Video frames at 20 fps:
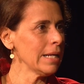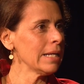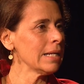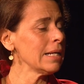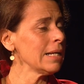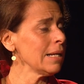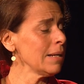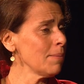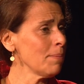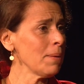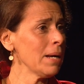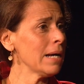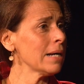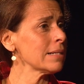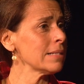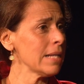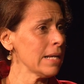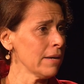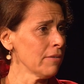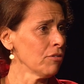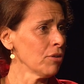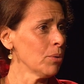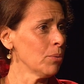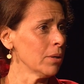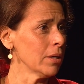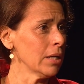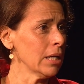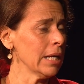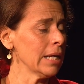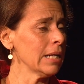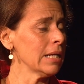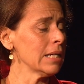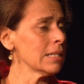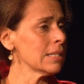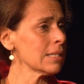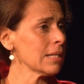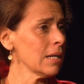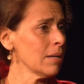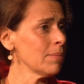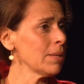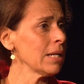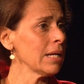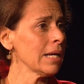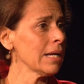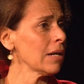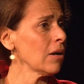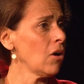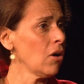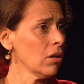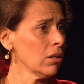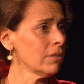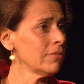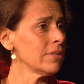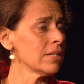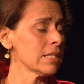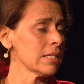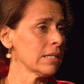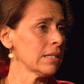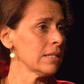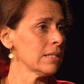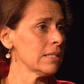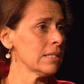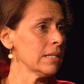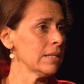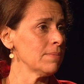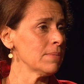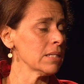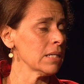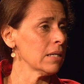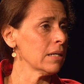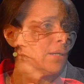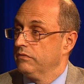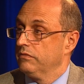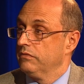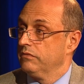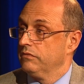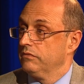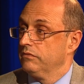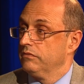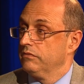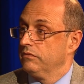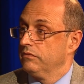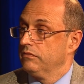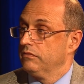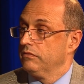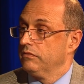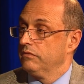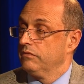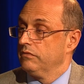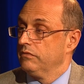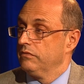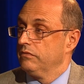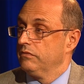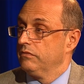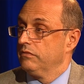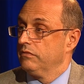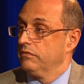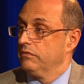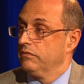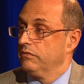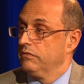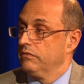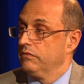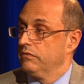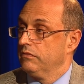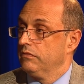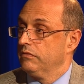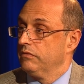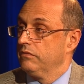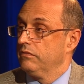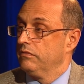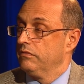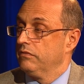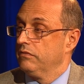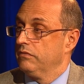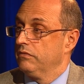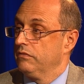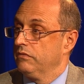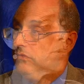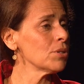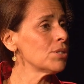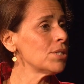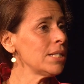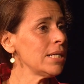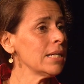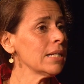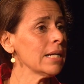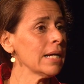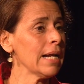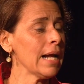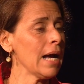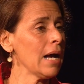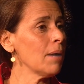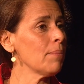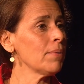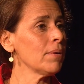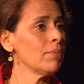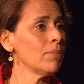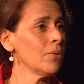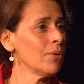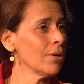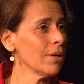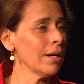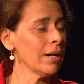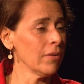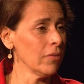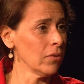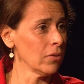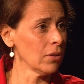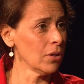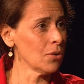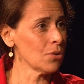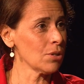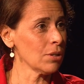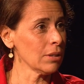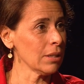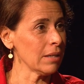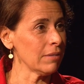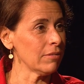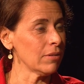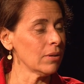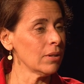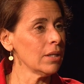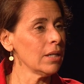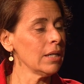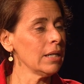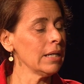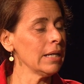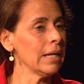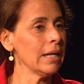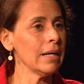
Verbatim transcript: It impacts everyone, and it's coming at all of us at the same time. And we need to work together, and we're seeing that happen more on the local level. Yes.